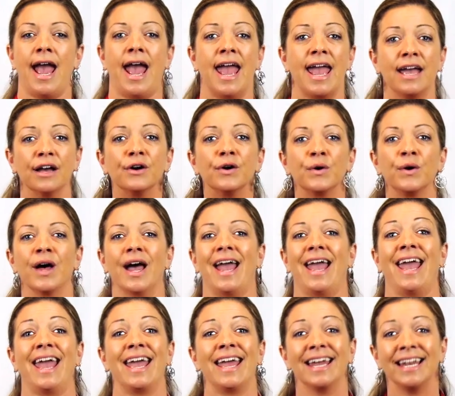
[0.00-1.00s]
ankle,
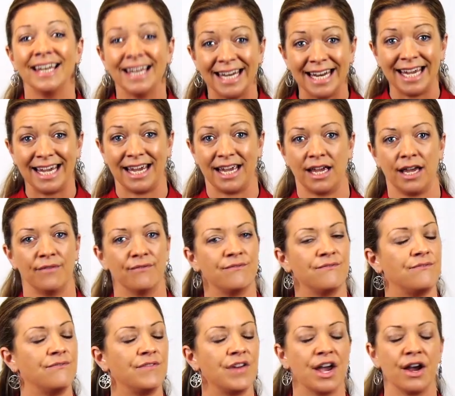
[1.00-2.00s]
and knee
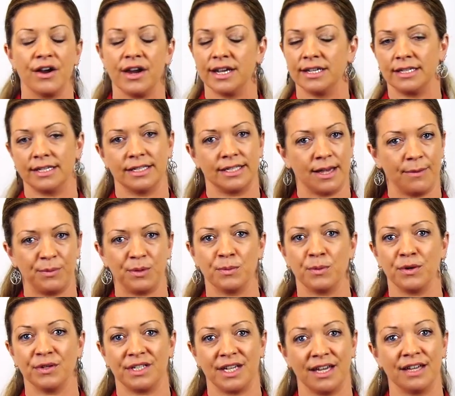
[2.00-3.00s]
very
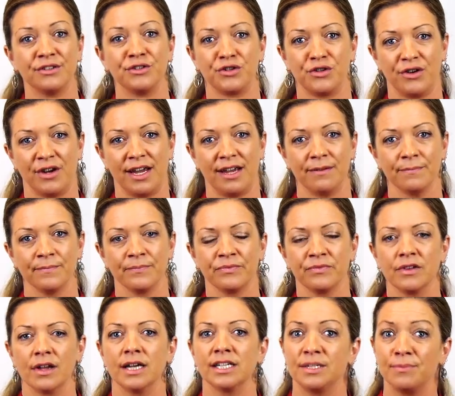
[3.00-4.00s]
susceptible to injury,
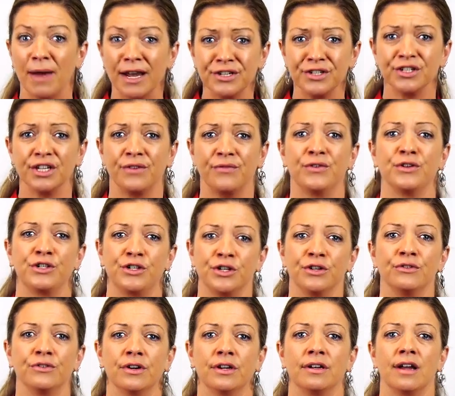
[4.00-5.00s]
especially for
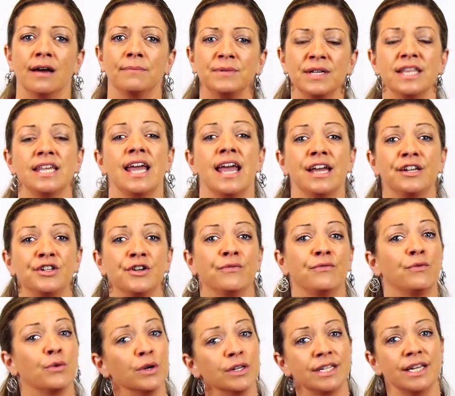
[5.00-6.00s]
children up to the age of
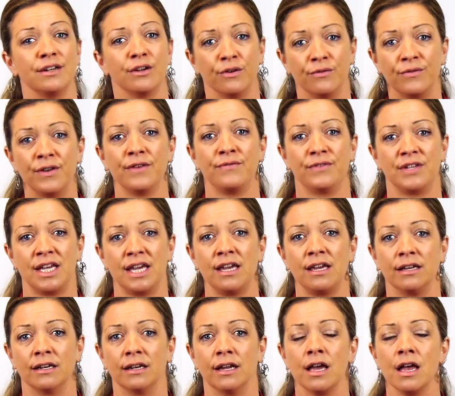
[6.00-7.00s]
14 or
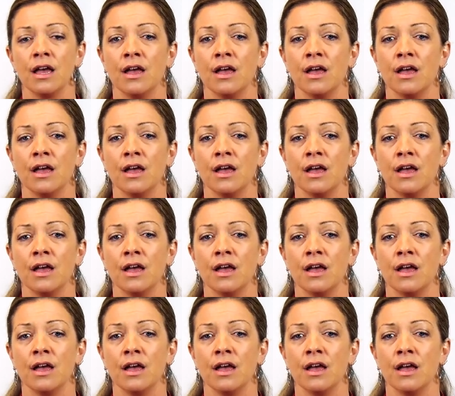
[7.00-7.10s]
15.